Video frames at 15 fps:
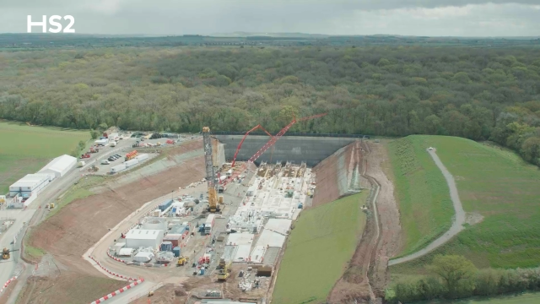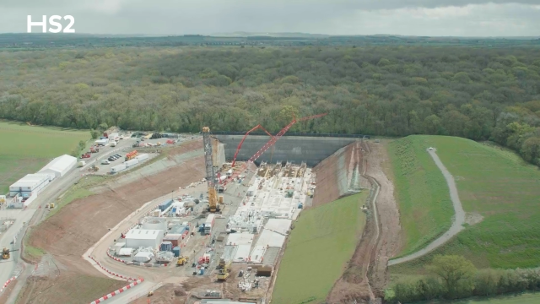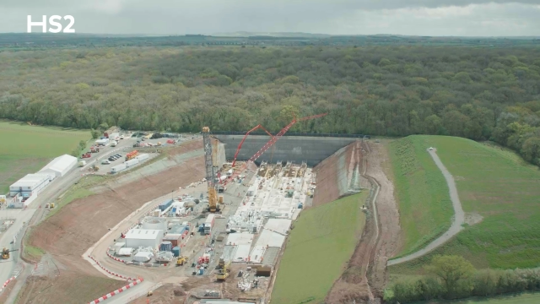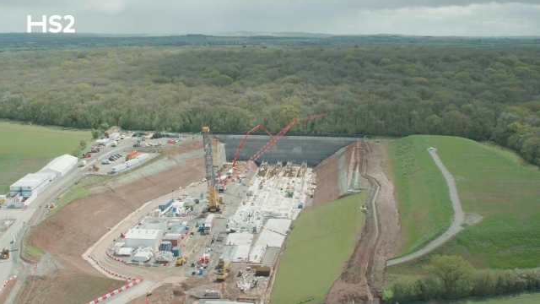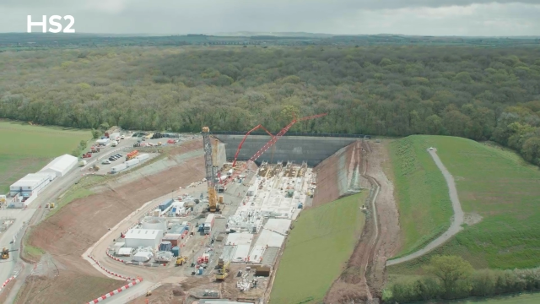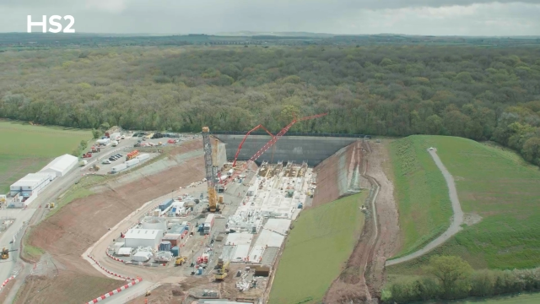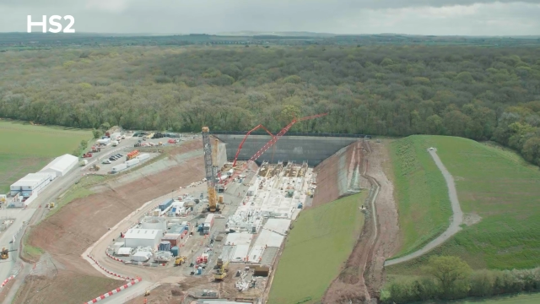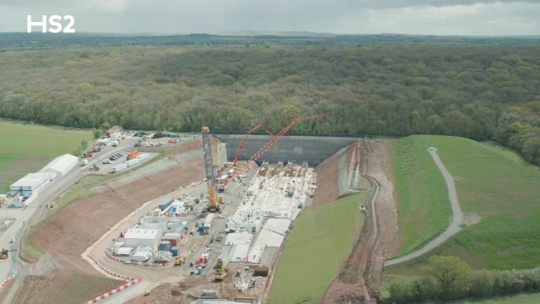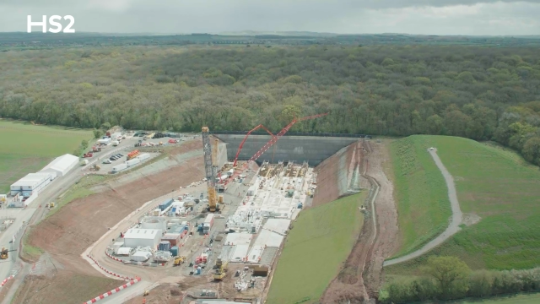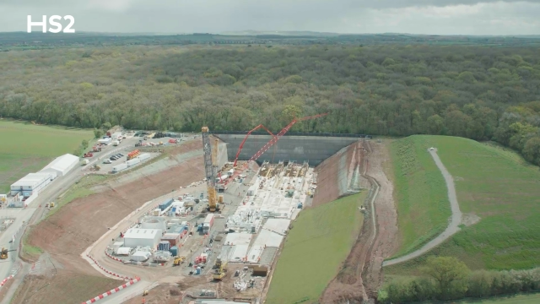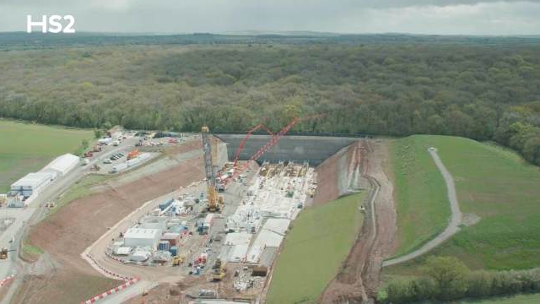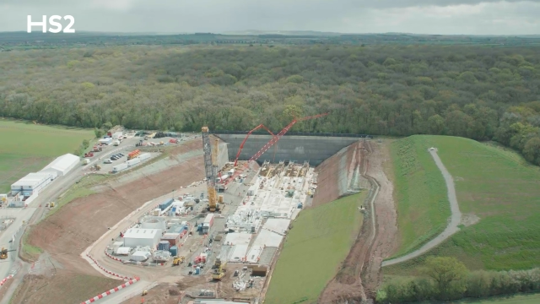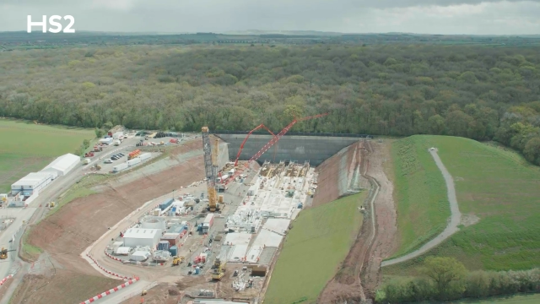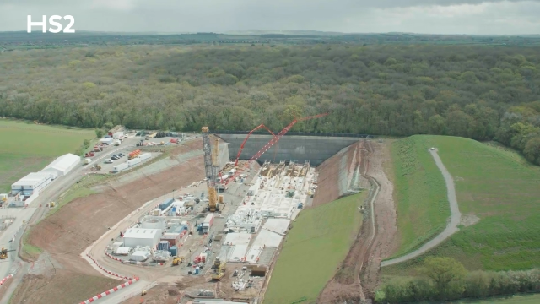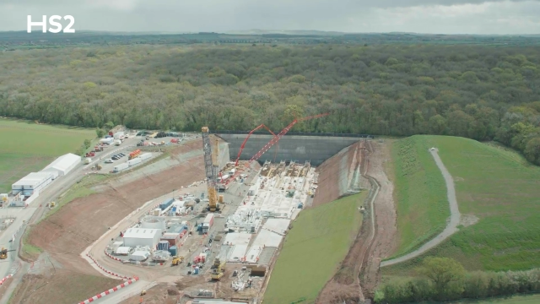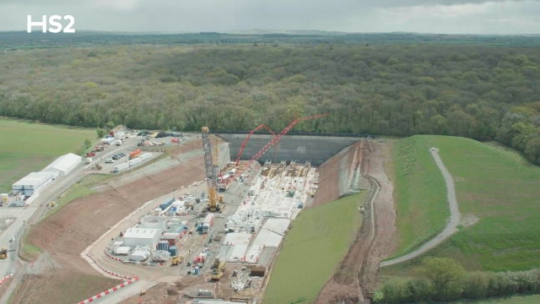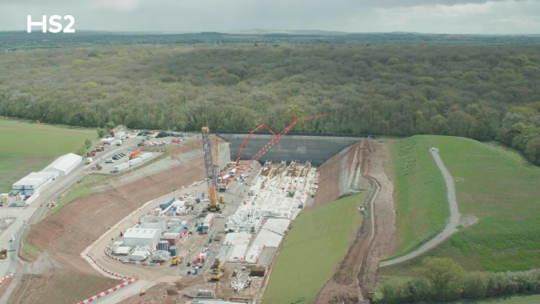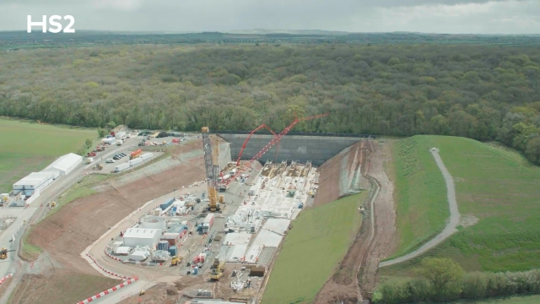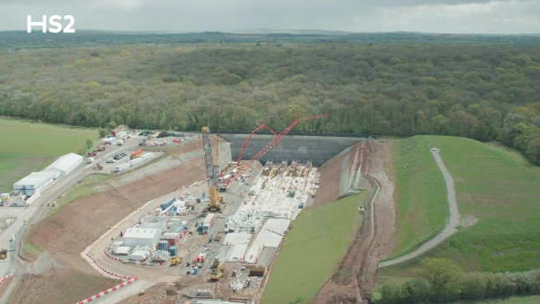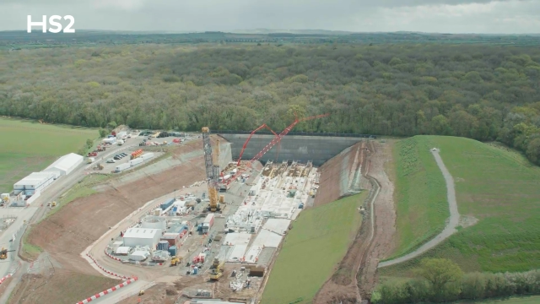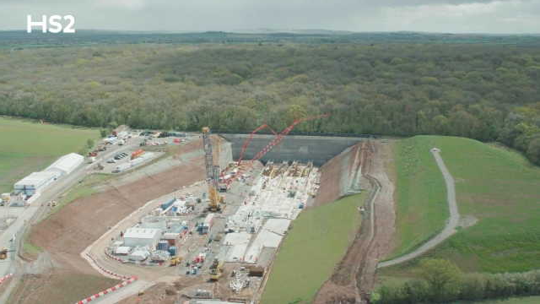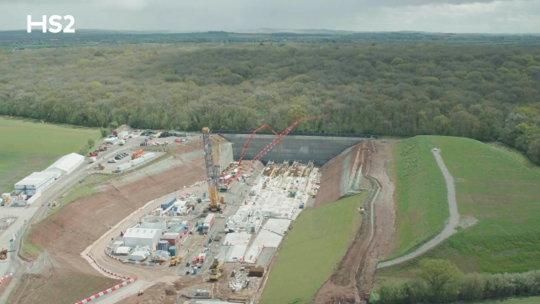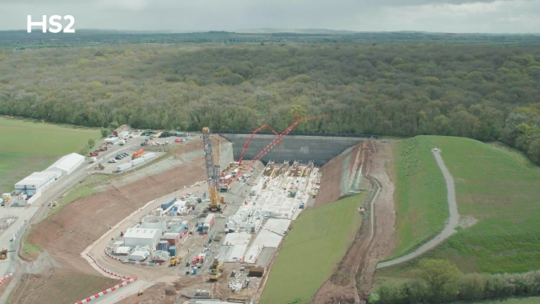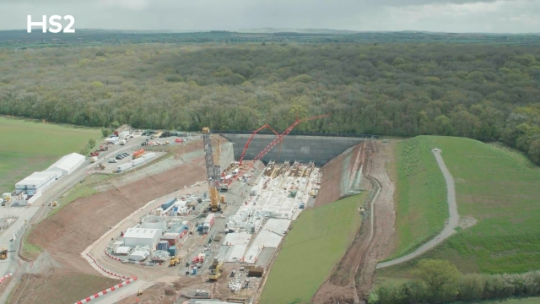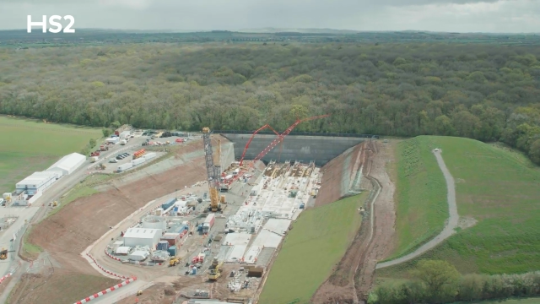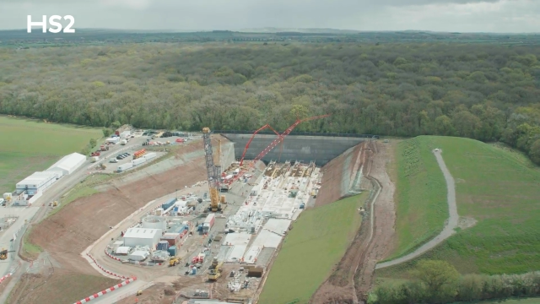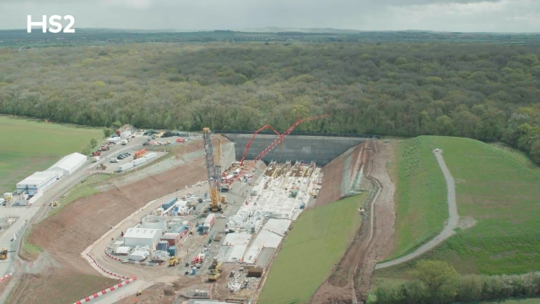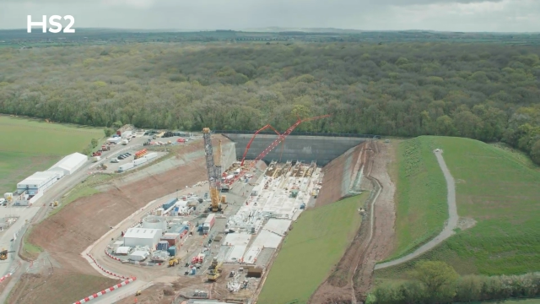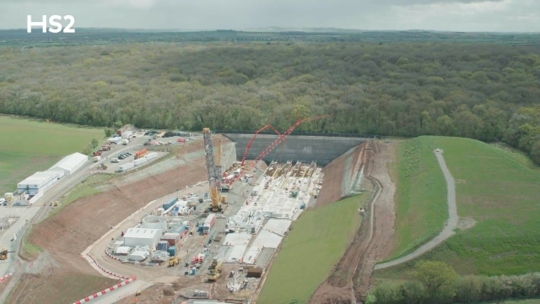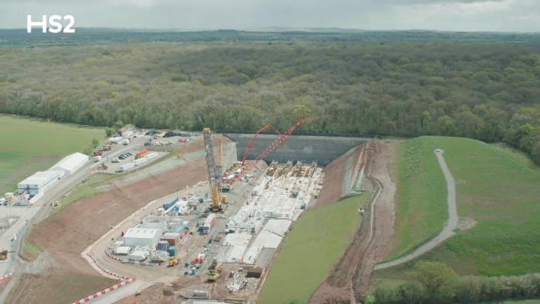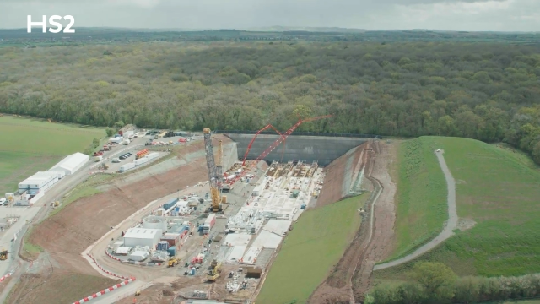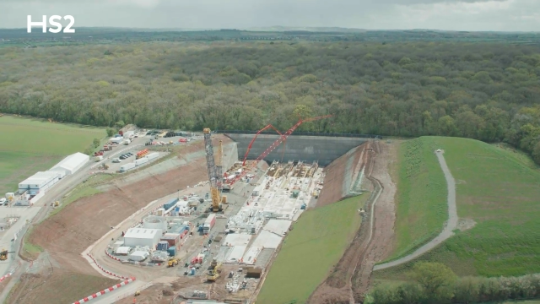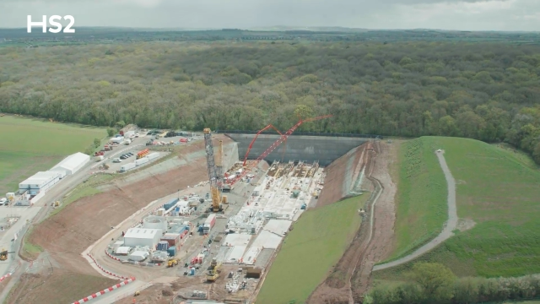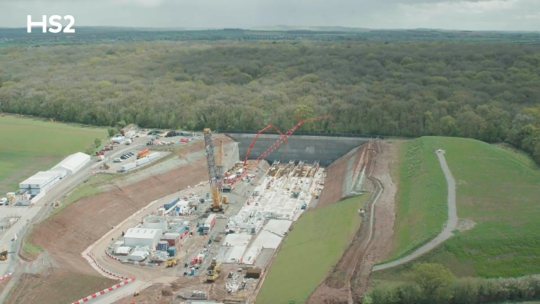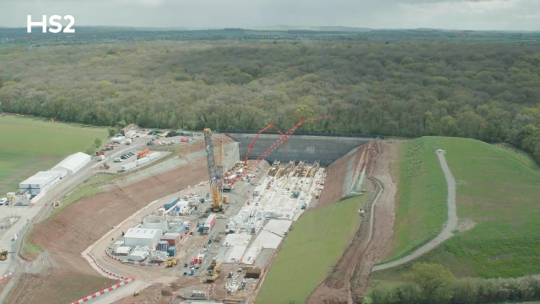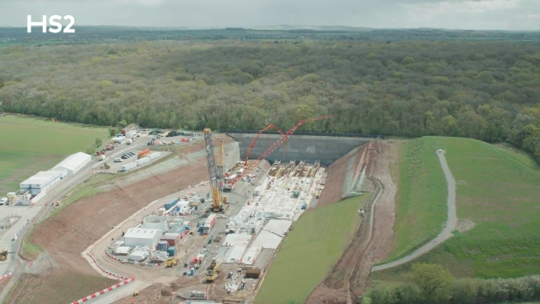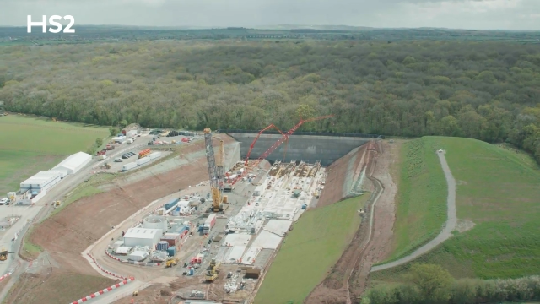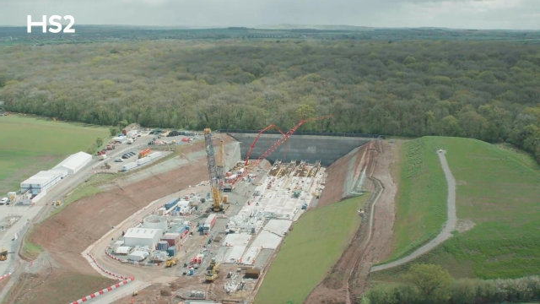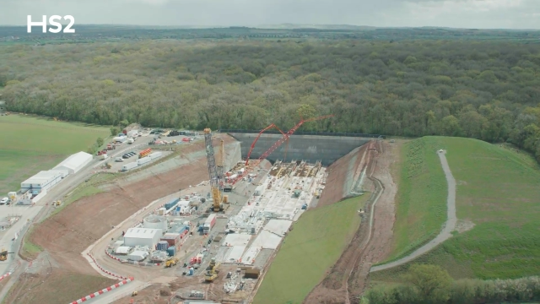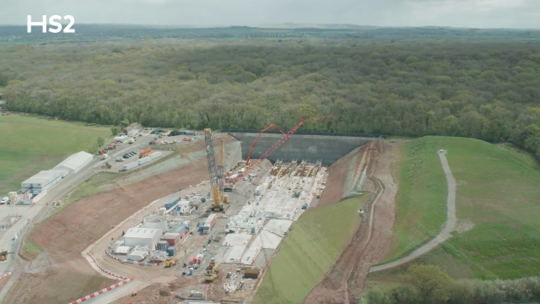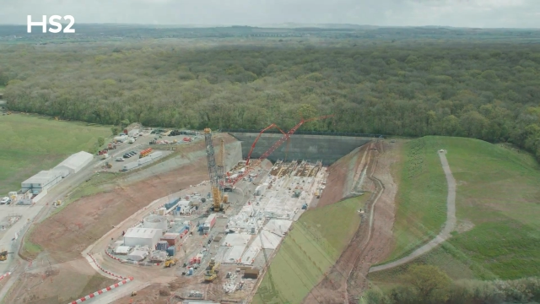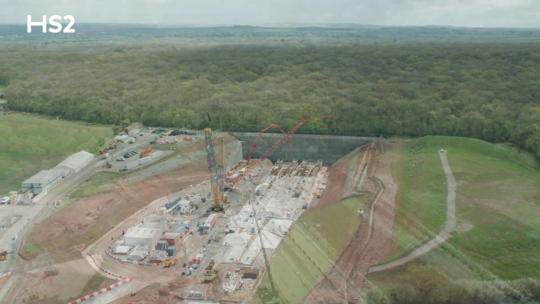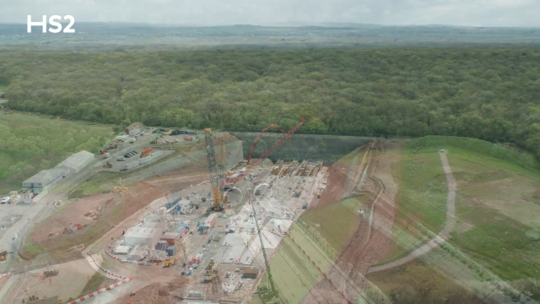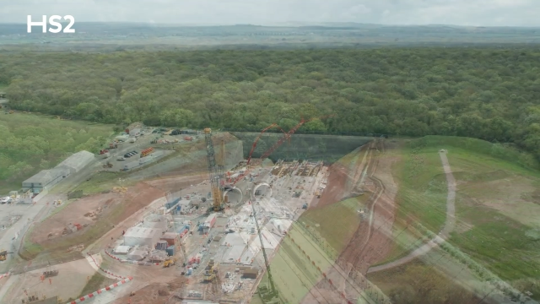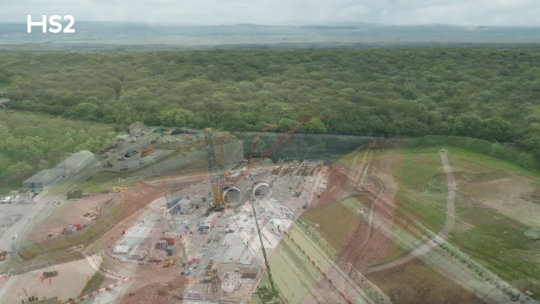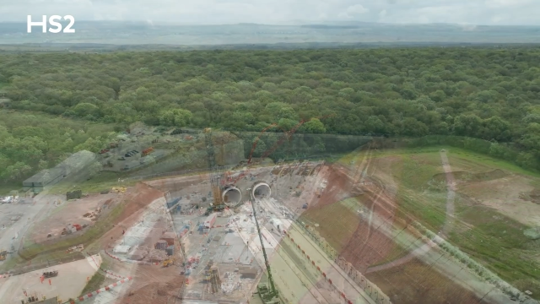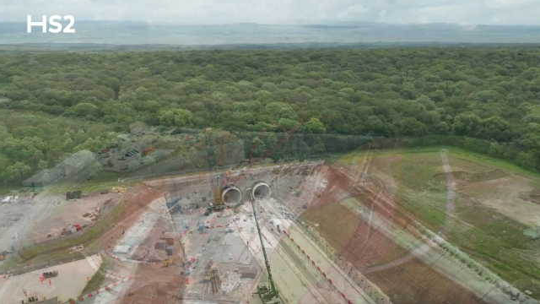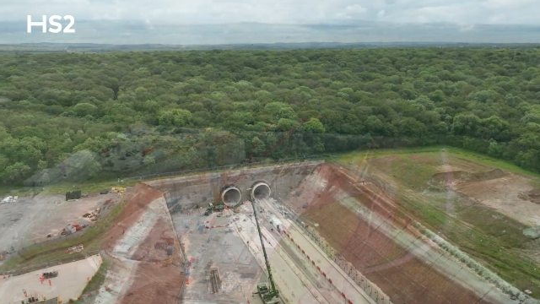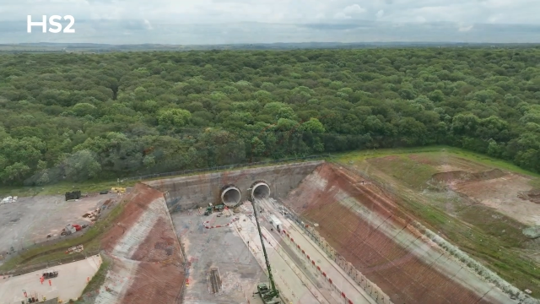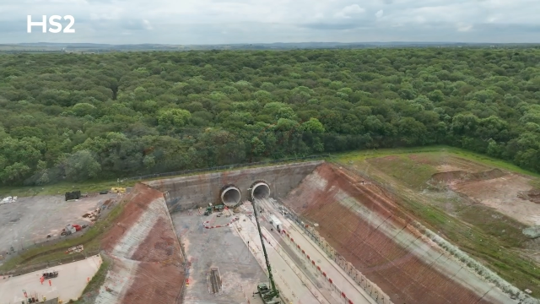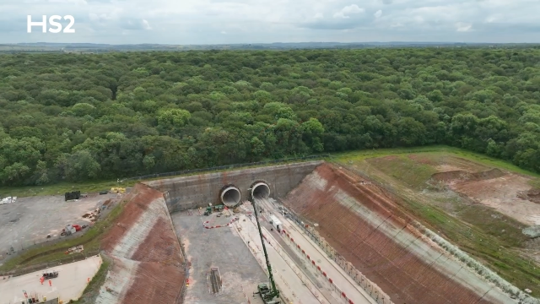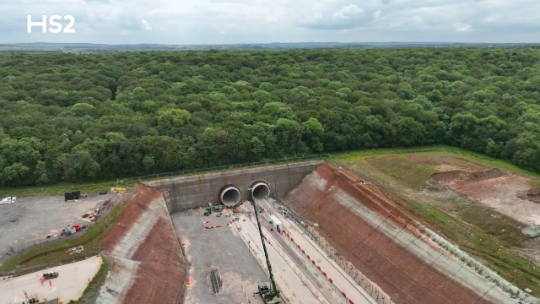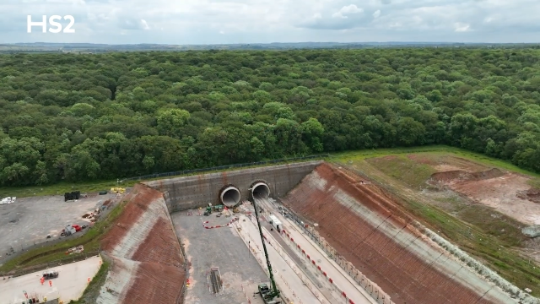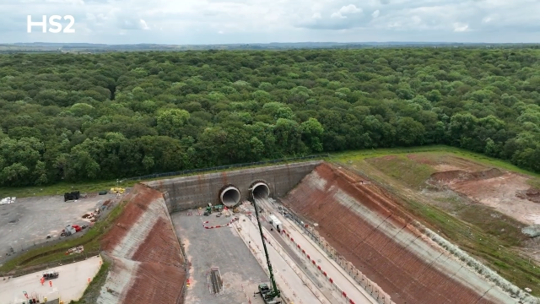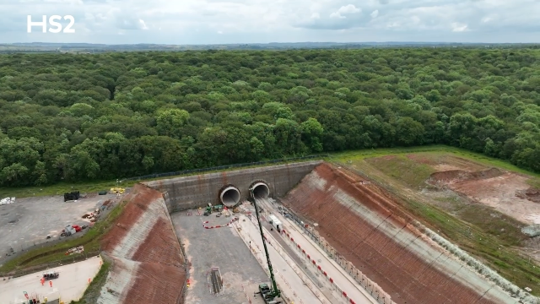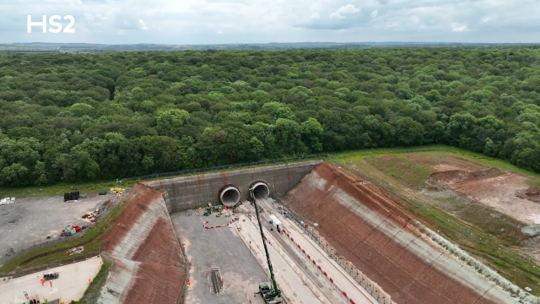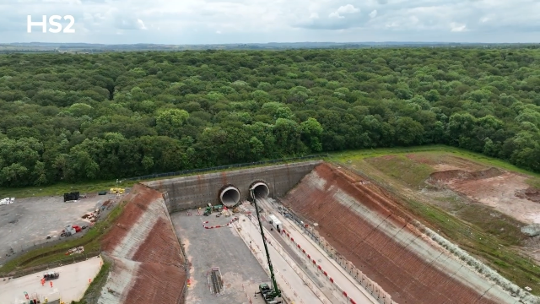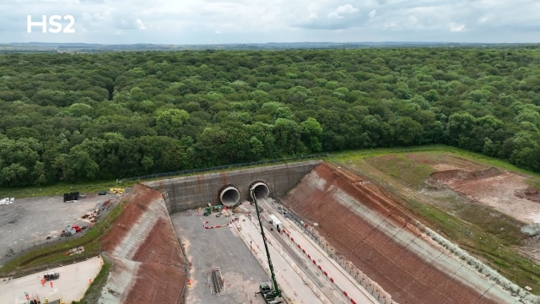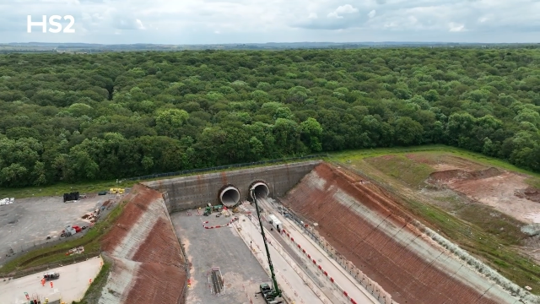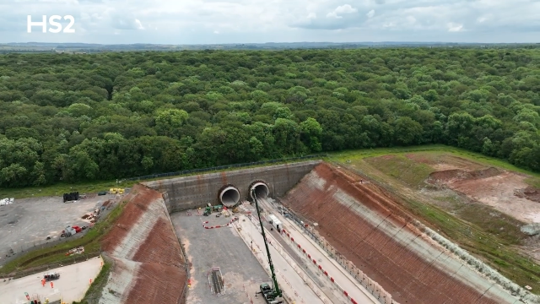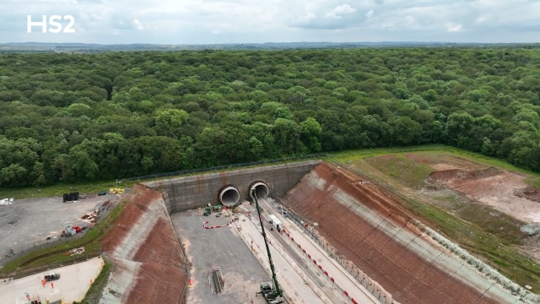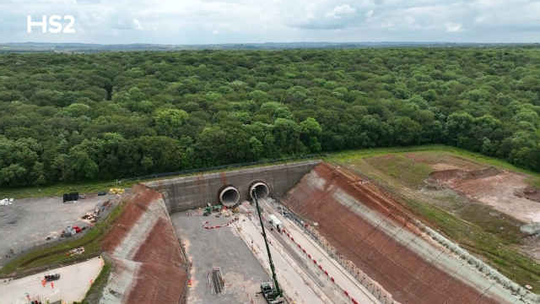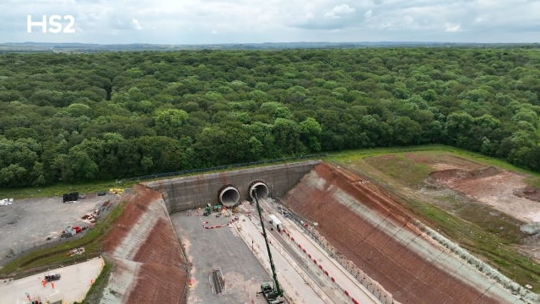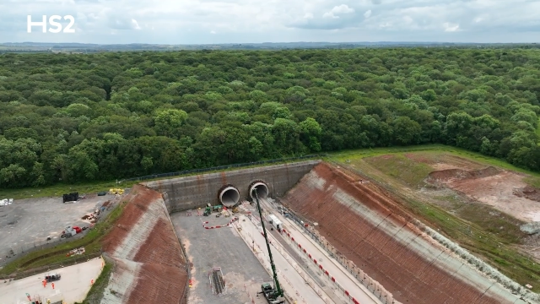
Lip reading: [unreadable: no face in view]